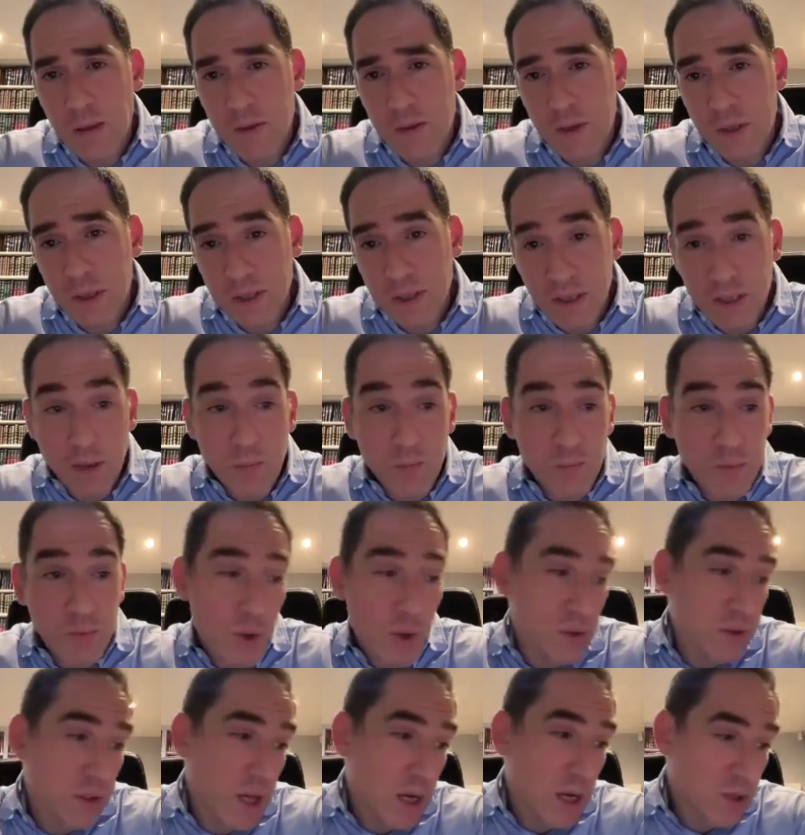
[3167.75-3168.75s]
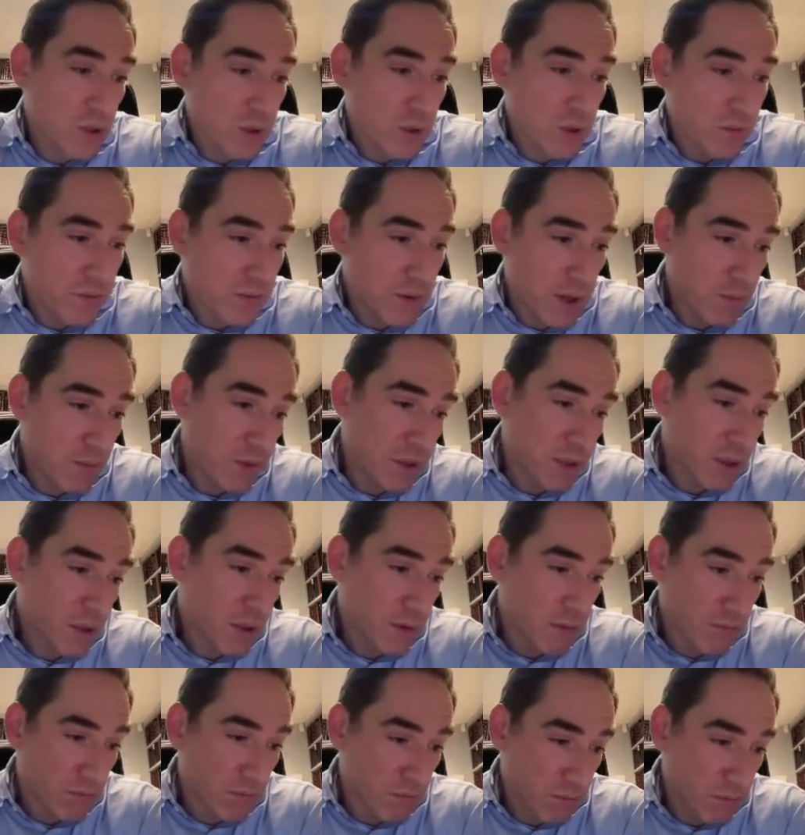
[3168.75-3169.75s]
So that's in the broad national family,
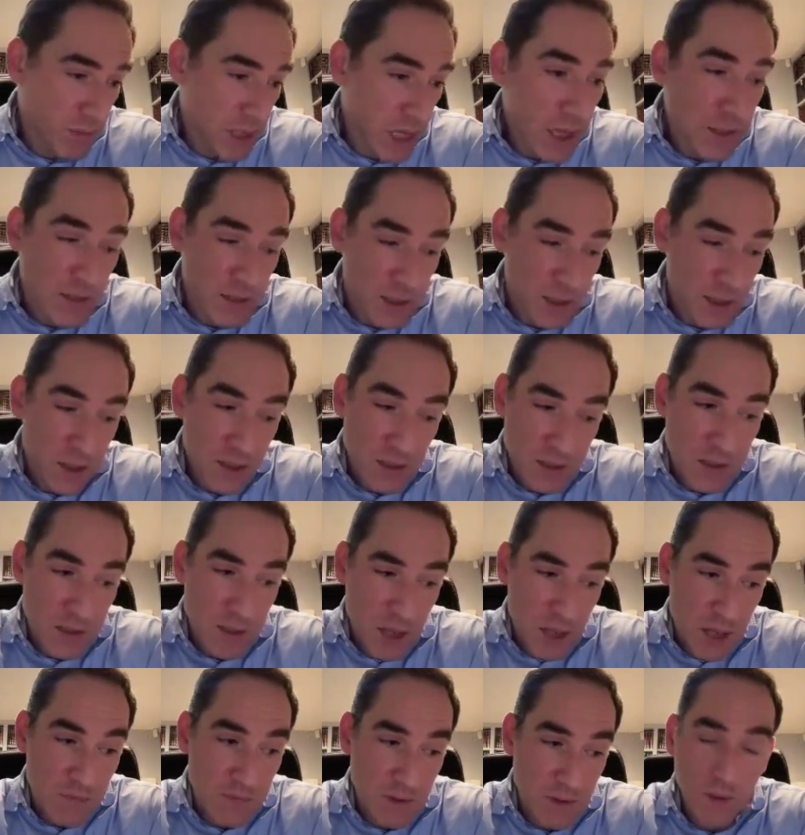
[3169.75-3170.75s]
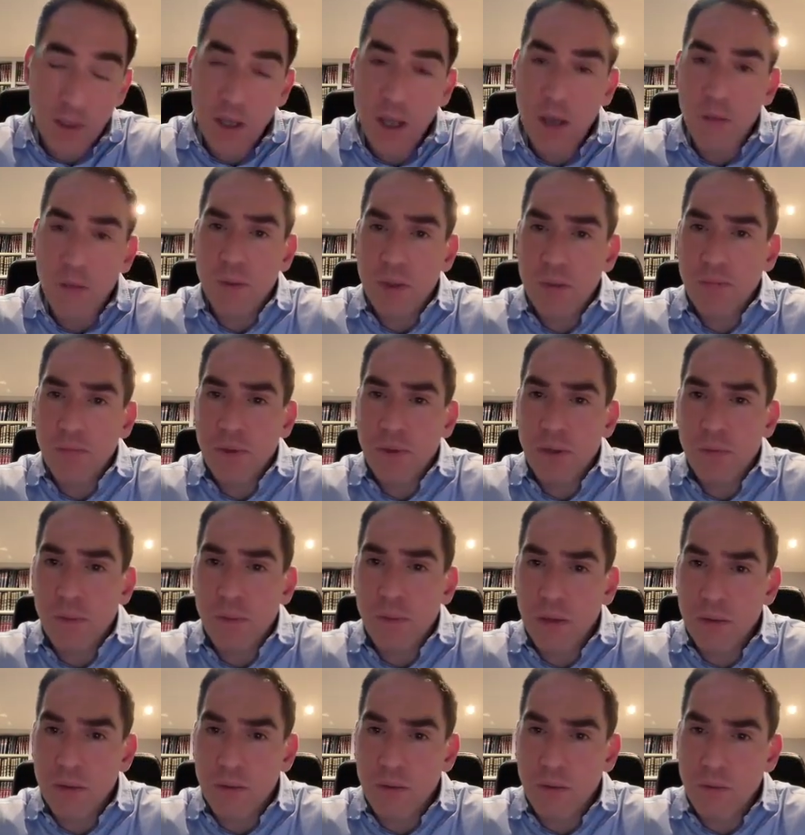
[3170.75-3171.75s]
and yes, that is definitely how people are
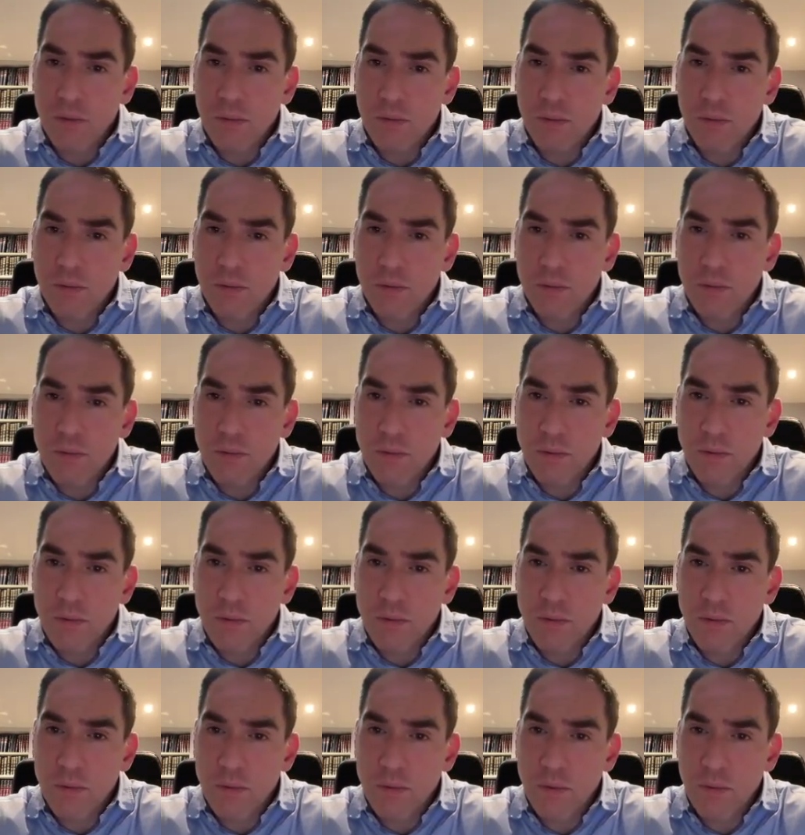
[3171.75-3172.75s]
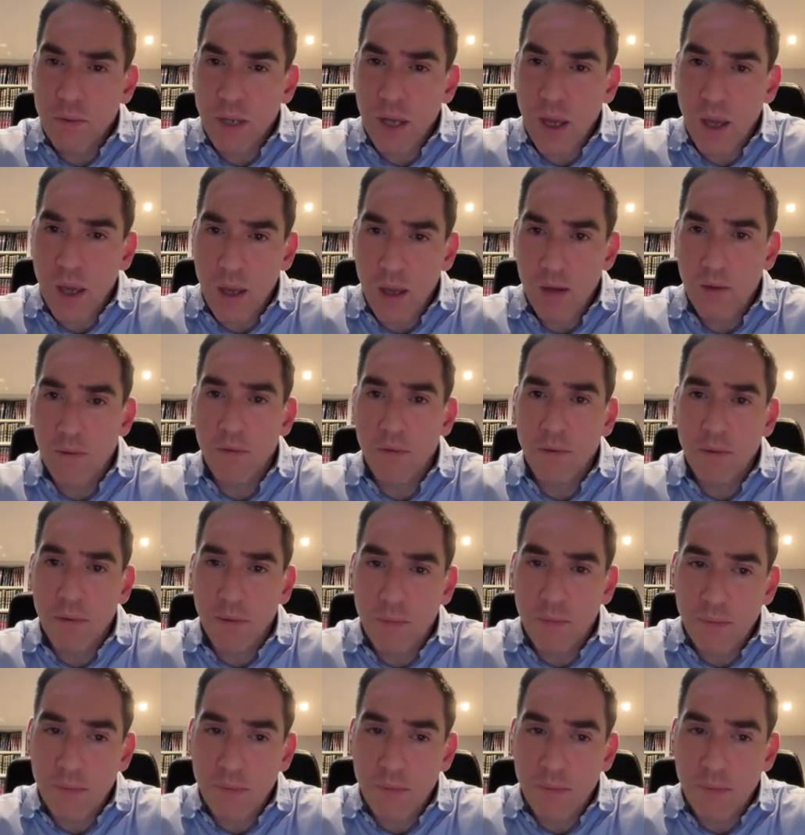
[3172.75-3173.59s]
meant to behave.